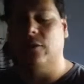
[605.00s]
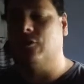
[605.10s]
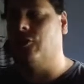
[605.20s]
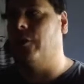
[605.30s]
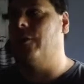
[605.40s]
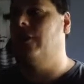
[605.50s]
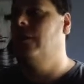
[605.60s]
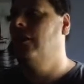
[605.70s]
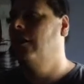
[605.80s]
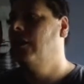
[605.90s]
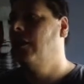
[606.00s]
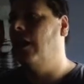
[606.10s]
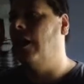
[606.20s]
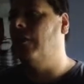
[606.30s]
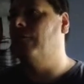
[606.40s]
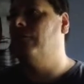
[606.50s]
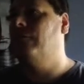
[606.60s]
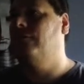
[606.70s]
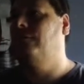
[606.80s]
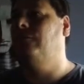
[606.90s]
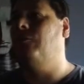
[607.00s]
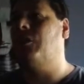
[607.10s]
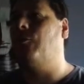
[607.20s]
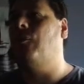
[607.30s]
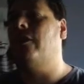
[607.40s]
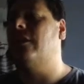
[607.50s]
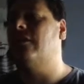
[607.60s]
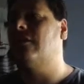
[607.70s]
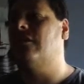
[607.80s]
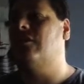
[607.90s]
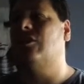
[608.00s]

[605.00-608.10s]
It was enjoyable. But the point is,